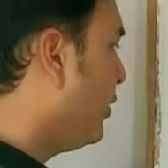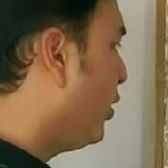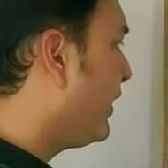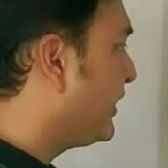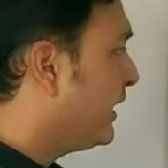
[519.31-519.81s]

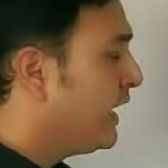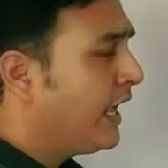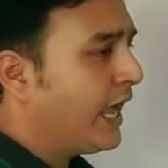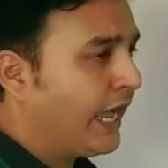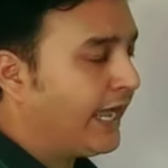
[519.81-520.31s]
Alright.
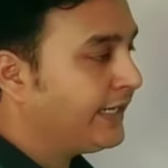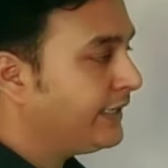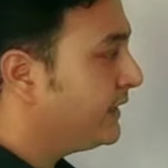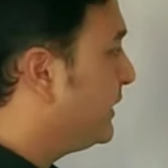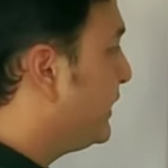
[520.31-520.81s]

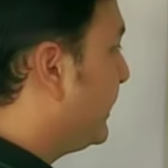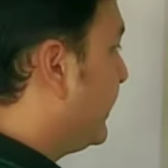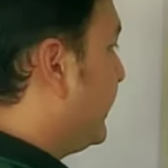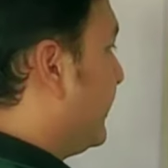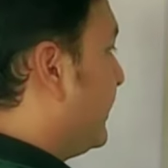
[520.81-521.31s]
And
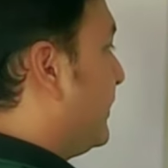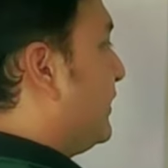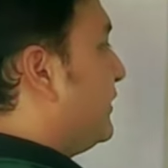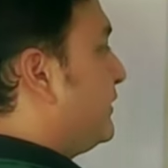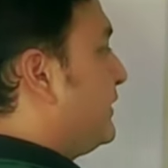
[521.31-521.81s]

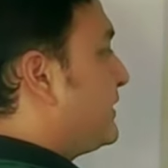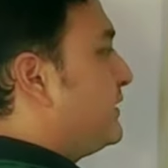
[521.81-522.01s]
this